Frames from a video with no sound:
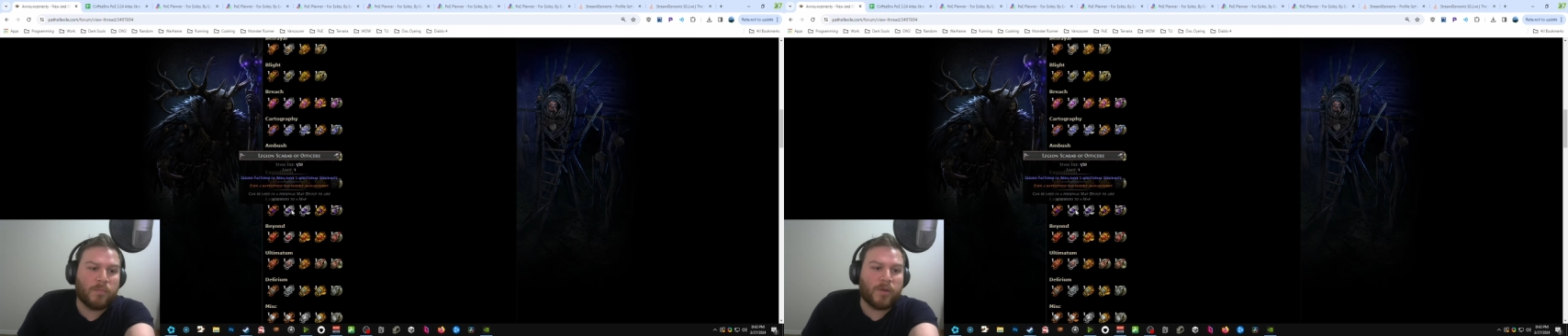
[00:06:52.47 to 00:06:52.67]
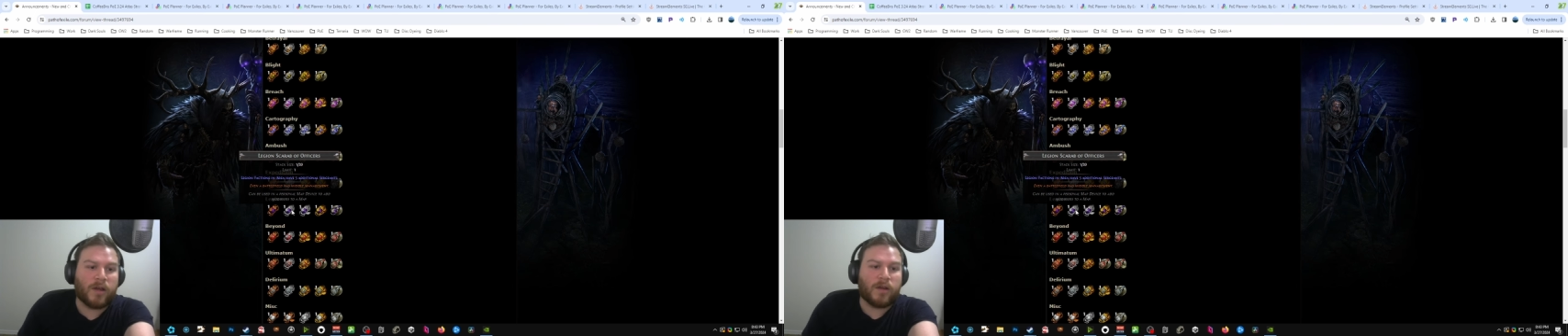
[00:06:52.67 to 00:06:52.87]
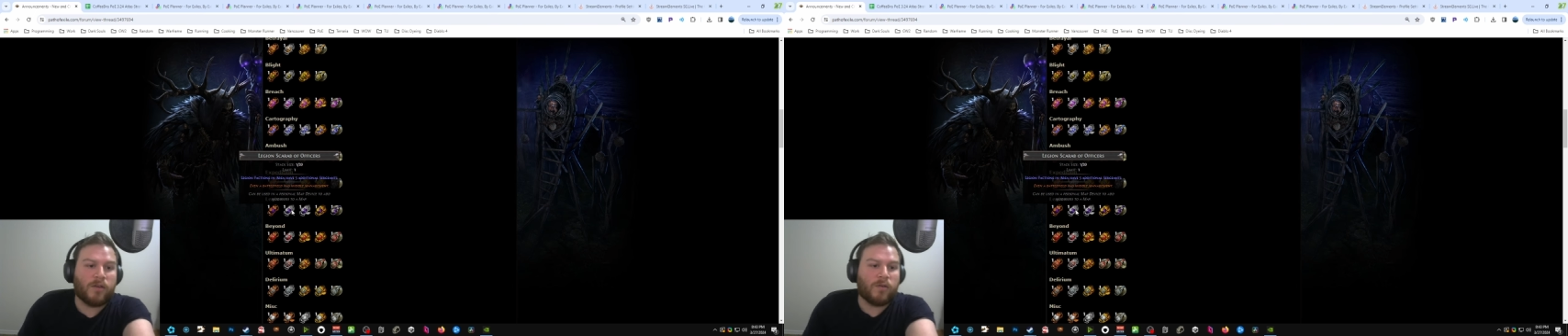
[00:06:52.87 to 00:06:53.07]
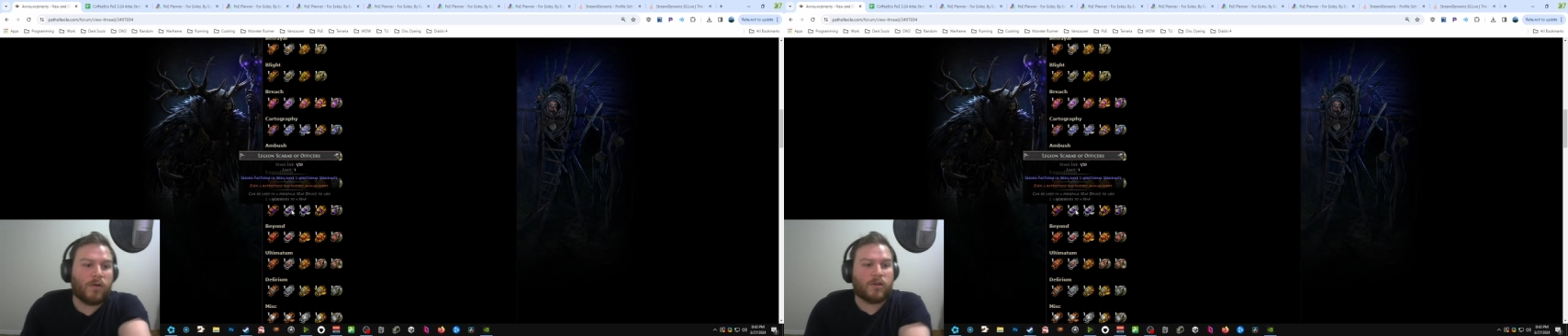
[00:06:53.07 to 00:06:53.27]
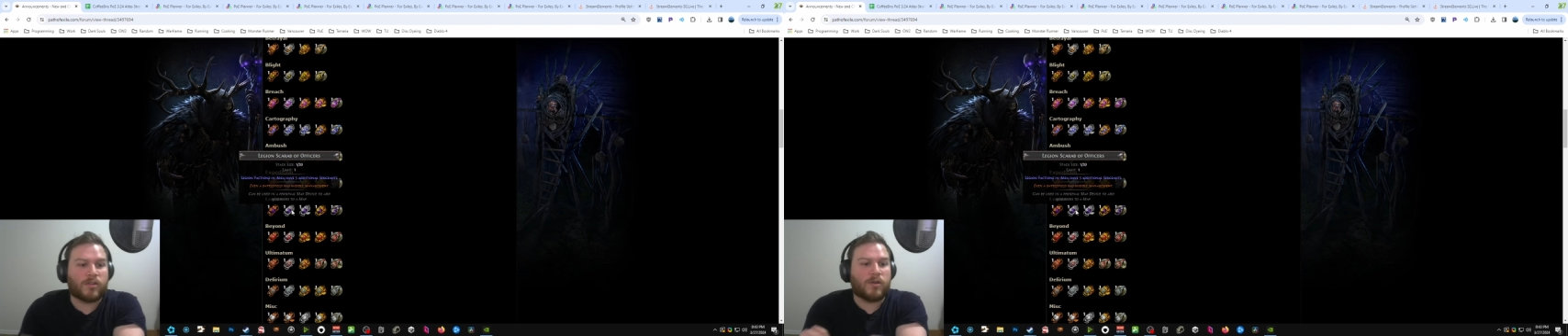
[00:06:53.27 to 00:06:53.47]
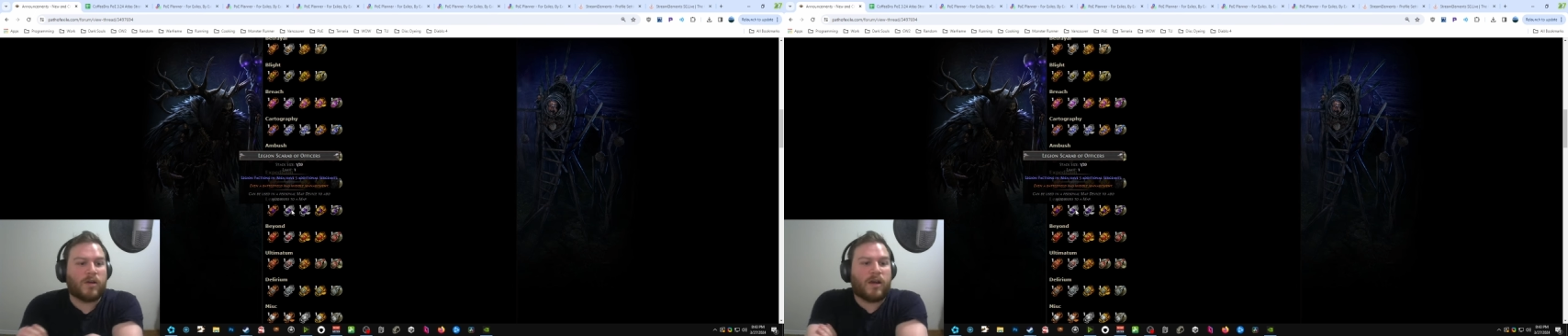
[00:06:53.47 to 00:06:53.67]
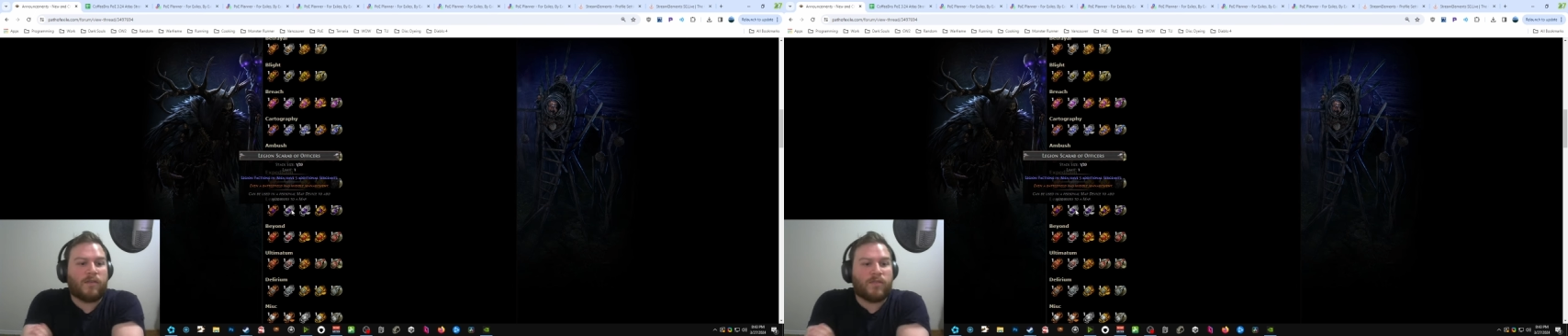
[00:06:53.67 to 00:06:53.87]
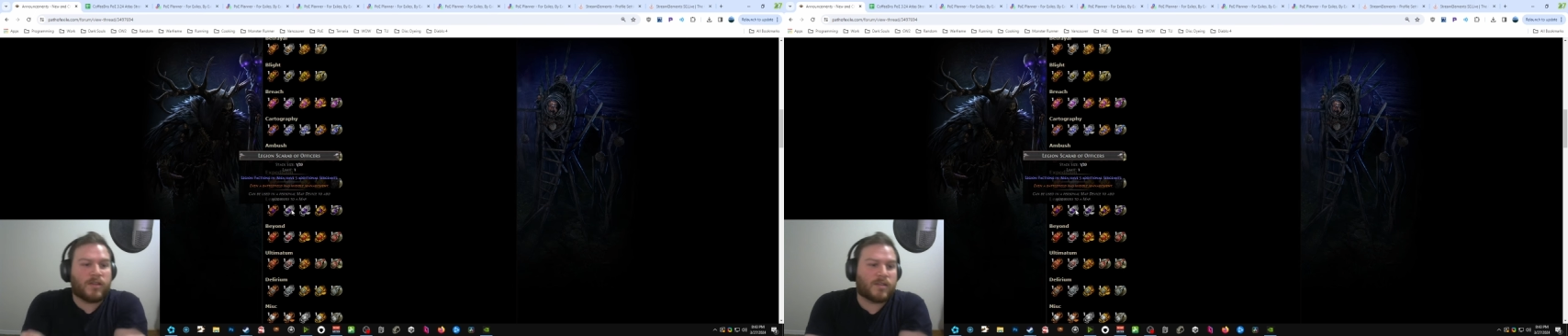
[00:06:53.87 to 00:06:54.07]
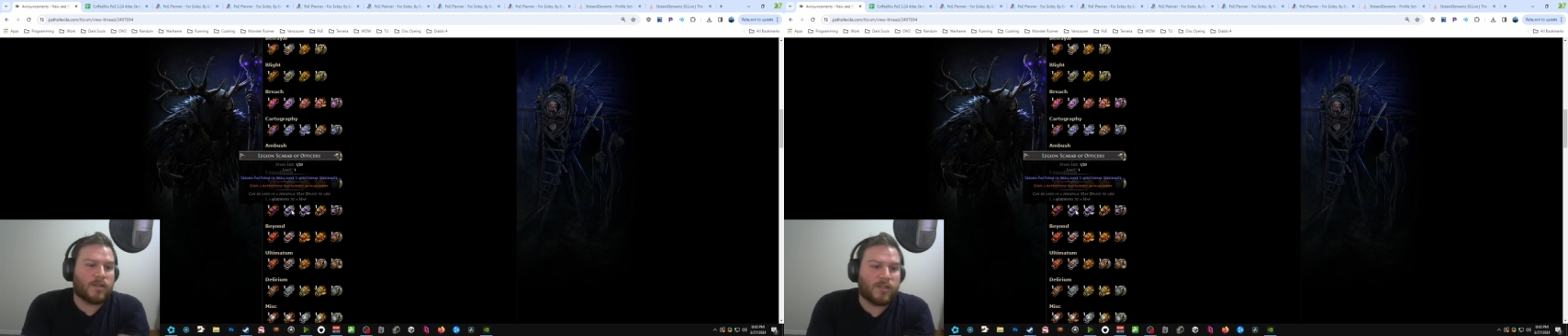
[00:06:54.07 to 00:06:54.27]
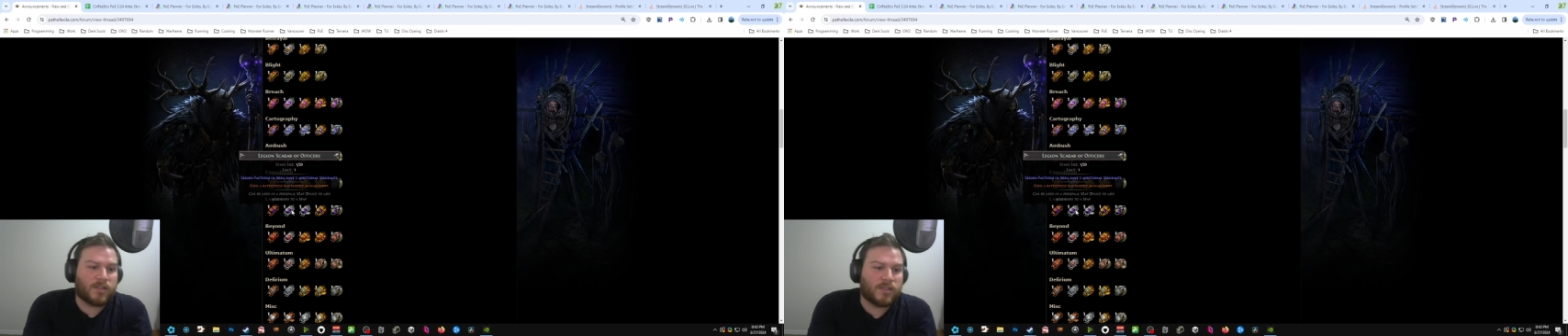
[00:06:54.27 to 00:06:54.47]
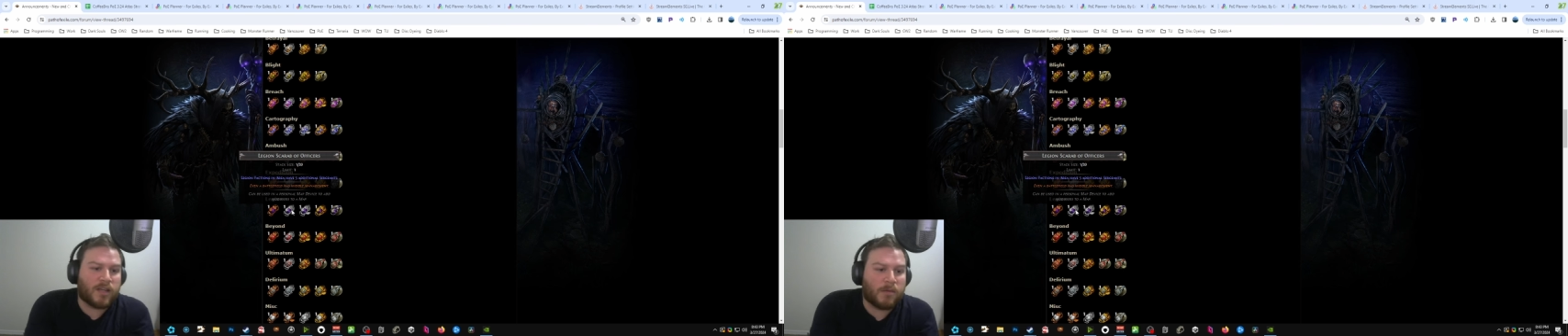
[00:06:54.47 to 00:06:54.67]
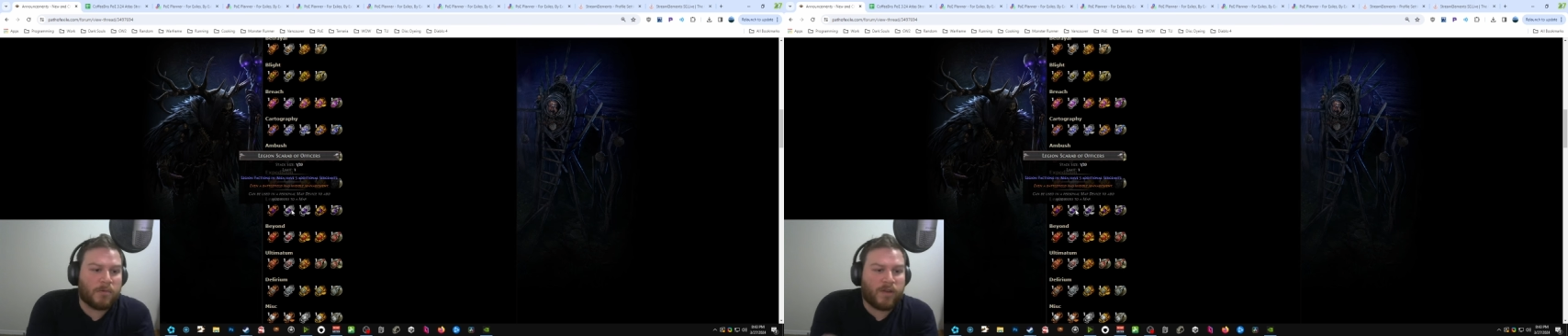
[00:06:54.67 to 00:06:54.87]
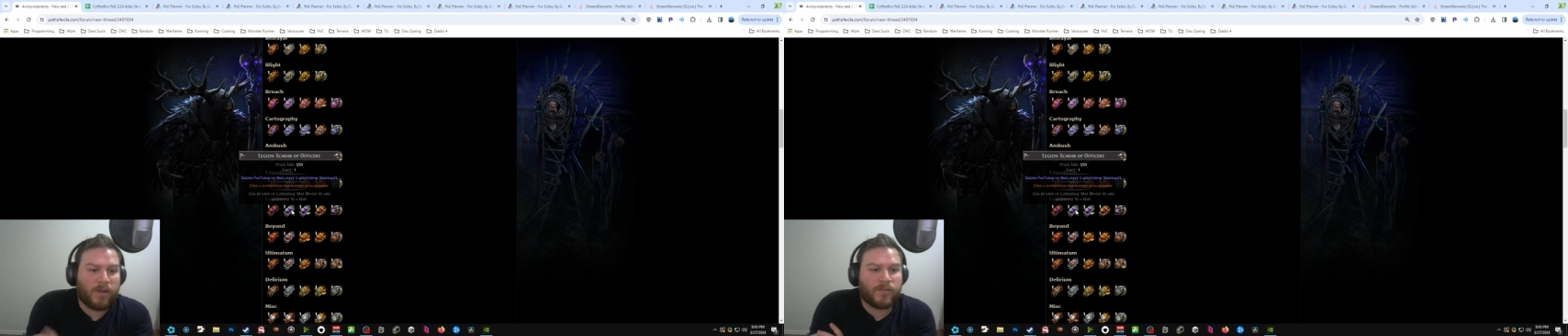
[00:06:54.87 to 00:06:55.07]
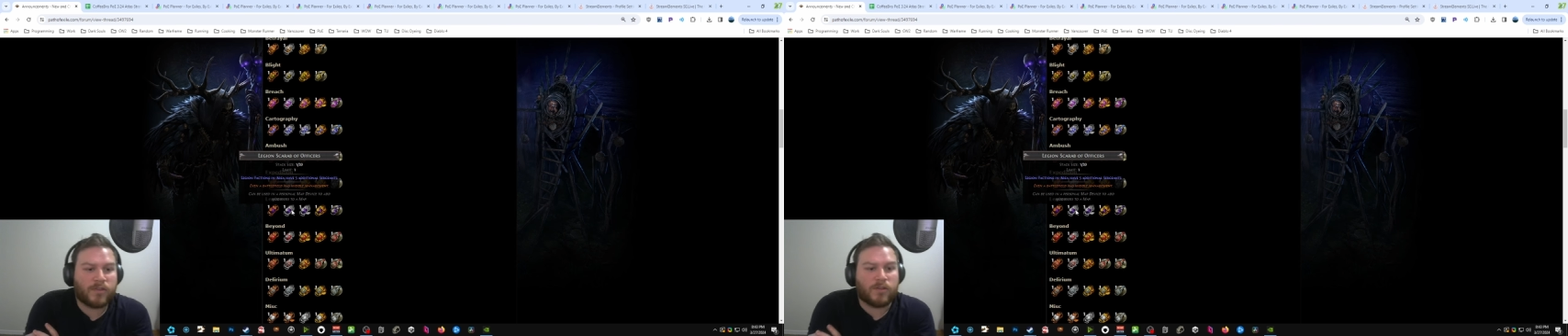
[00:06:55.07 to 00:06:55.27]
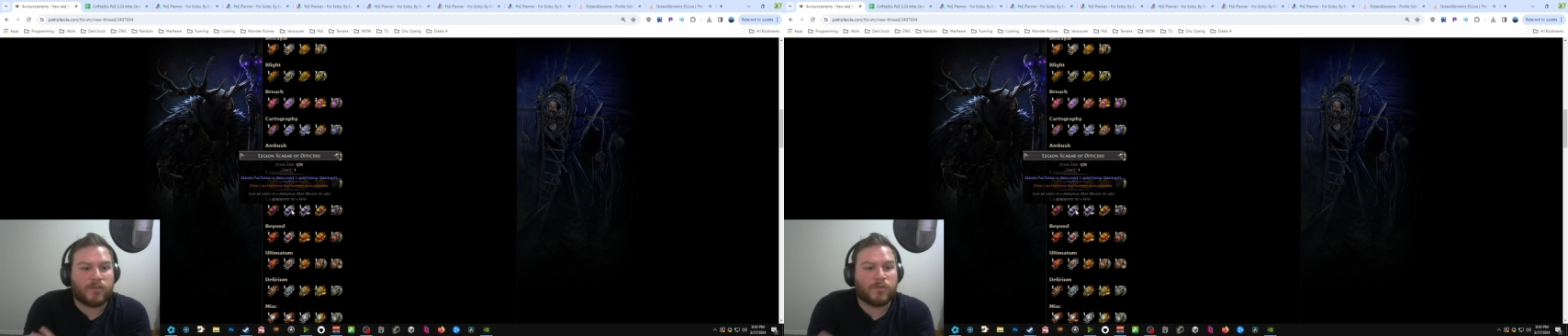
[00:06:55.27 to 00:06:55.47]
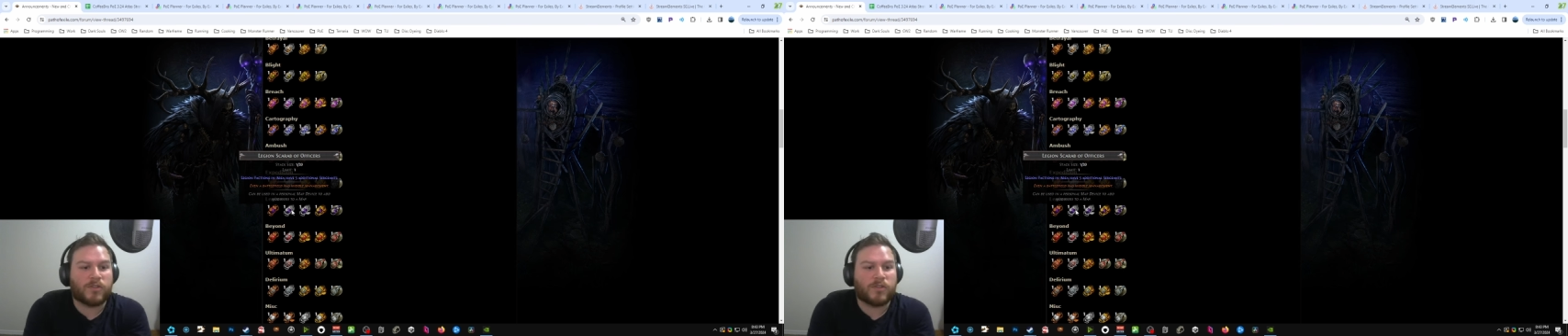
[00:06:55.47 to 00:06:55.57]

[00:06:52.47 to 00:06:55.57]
But you also have this Legion Scarab of Officers,